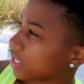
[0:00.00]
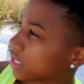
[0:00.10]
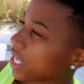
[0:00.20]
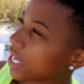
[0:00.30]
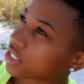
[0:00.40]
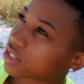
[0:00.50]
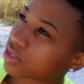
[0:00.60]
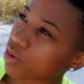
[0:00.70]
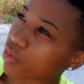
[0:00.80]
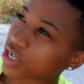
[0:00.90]

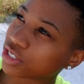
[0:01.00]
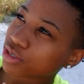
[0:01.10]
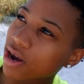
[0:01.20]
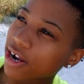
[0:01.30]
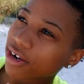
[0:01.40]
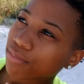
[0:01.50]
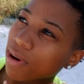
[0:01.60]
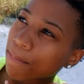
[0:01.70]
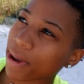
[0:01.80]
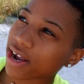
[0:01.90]
Lex went to my
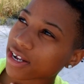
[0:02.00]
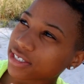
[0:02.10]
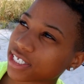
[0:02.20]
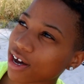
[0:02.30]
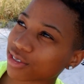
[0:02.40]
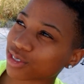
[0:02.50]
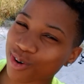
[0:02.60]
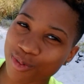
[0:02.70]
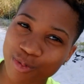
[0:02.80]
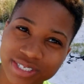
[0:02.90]
parents' house
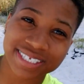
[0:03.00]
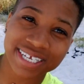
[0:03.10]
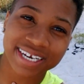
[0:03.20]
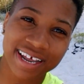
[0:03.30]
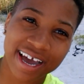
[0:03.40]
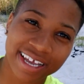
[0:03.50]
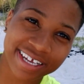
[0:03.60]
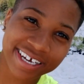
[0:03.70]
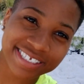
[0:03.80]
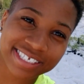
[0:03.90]
on Wednesday night
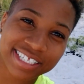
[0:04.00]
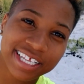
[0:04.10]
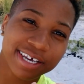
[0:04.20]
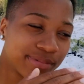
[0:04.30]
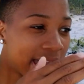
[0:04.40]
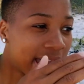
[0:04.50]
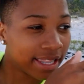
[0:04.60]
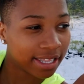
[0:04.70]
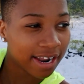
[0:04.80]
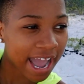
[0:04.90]
and slept
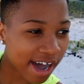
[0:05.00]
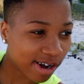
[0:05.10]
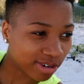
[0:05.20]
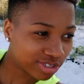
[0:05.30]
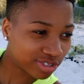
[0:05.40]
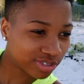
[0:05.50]
at their house,